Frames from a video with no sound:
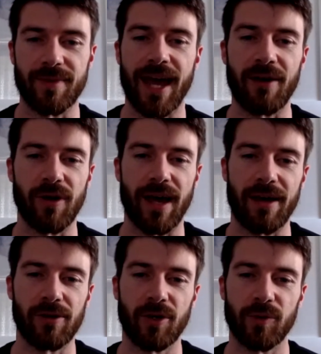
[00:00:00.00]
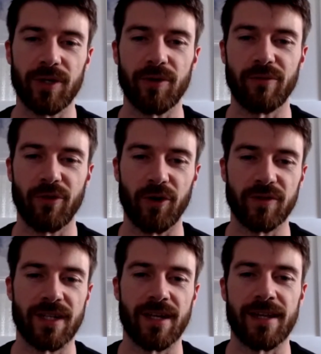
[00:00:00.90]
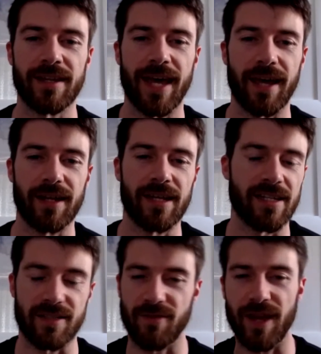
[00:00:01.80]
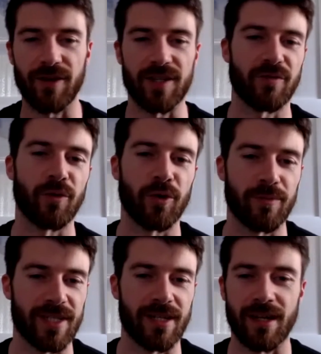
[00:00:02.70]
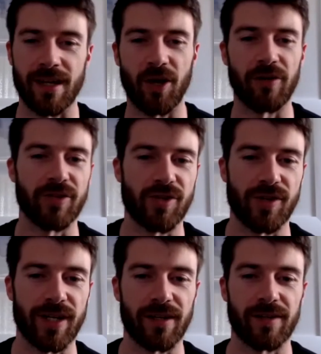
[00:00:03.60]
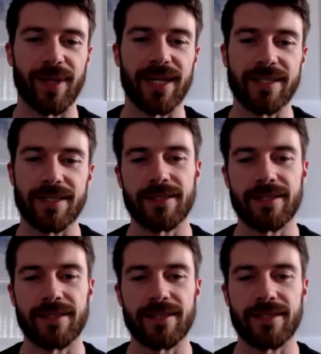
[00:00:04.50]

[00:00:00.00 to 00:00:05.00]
And how long were you involved in that, in its various forms in Coventry and other places?